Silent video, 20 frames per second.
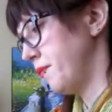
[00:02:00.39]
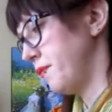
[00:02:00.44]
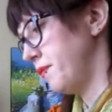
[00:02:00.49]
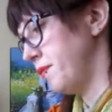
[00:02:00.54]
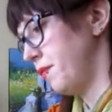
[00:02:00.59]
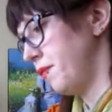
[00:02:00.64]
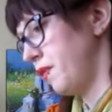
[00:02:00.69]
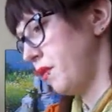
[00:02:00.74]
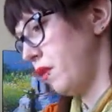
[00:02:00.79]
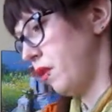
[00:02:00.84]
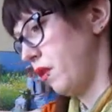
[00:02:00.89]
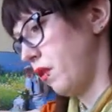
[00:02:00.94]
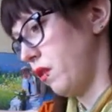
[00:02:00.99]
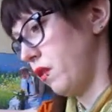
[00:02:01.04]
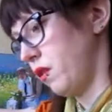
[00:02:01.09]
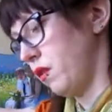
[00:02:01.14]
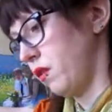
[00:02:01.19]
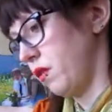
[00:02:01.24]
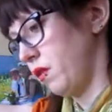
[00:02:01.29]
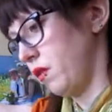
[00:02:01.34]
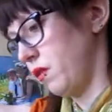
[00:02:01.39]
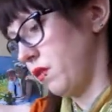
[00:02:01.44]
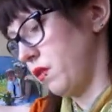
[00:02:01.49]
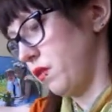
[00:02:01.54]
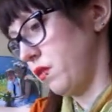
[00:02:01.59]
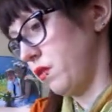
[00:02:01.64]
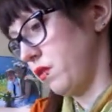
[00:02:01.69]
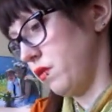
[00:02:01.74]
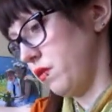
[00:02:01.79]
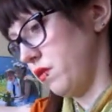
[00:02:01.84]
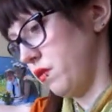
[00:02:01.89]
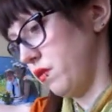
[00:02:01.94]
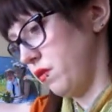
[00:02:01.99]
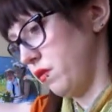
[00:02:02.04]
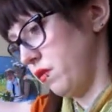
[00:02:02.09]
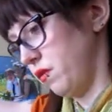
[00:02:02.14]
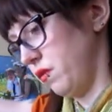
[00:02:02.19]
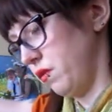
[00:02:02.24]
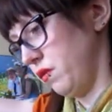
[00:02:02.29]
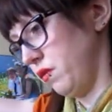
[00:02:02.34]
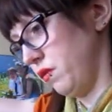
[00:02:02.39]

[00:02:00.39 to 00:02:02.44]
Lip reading: Nothing is said.